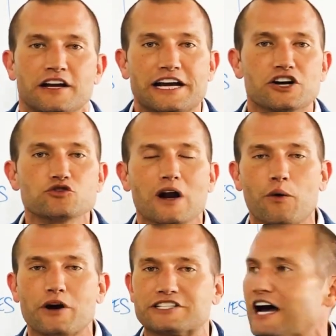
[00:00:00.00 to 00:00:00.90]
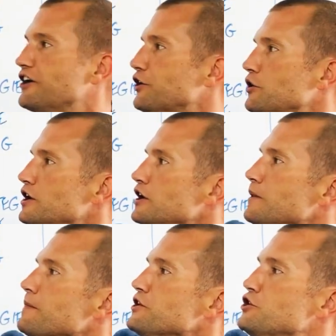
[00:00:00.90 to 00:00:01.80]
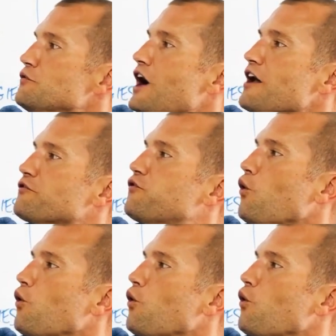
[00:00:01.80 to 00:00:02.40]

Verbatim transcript: Here's what I want to tell you. You've got